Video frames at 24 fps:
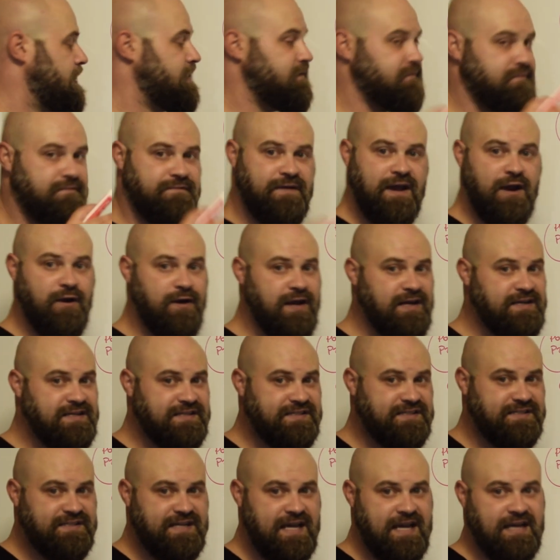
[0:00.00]
very
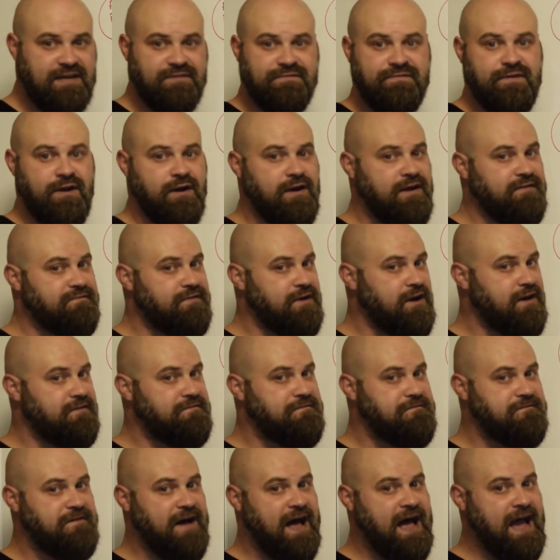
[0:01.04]
distinct, very, very
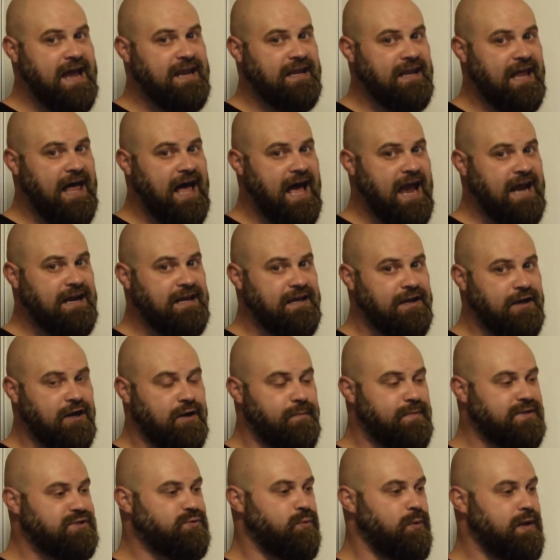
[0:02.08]
fine line here
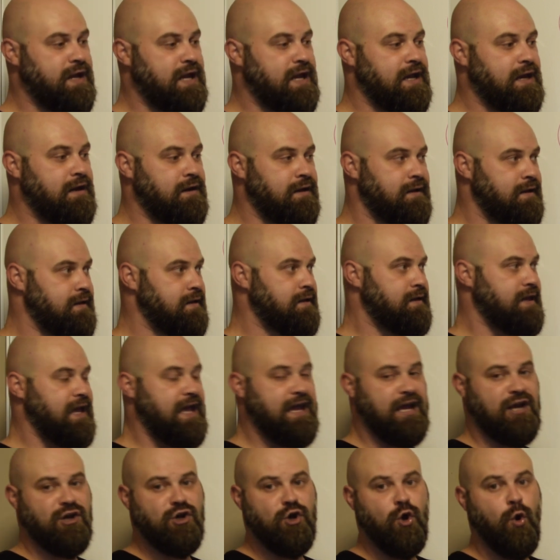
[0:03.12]
between
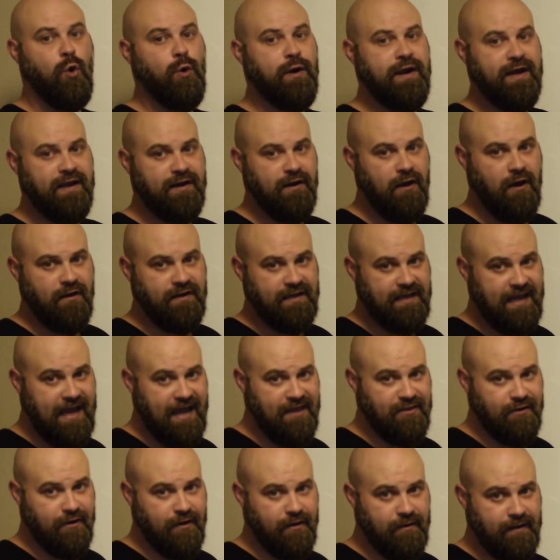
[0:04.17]
ignoring it
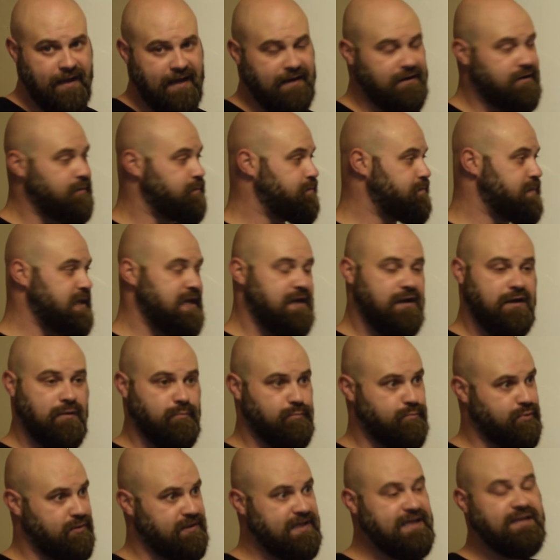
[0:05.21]
altogether and being
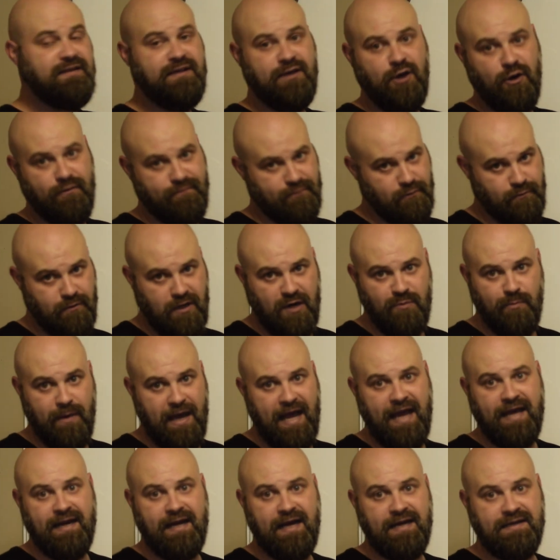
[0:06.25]
completely overrun
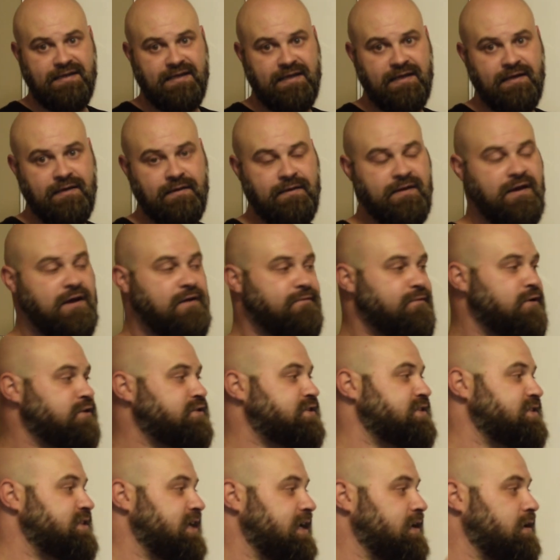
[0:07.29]
by an idea
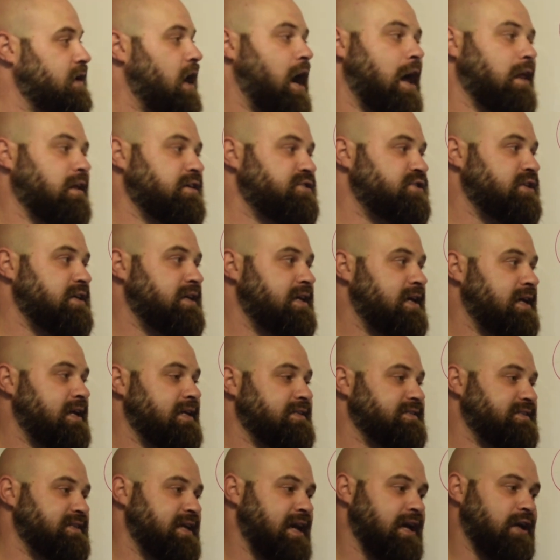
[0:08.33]
versus acknowledging it
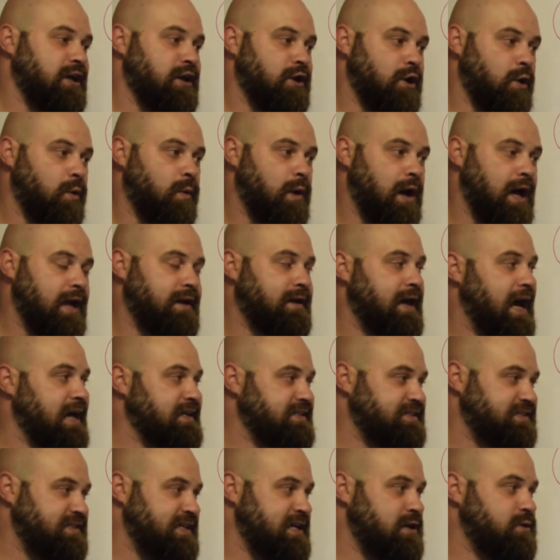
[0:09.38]
and saying, you know what, I
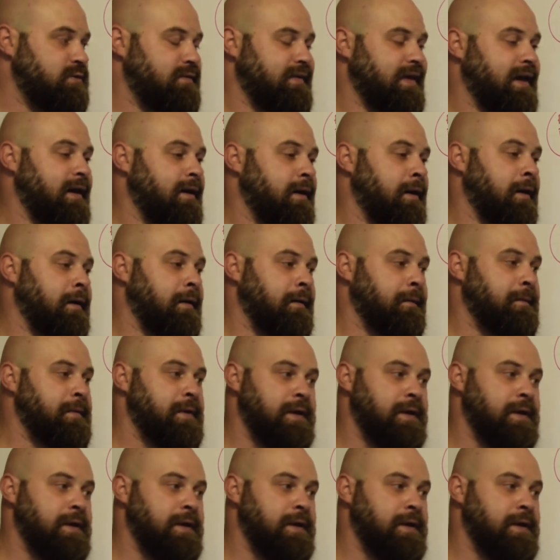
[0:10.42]
see you there,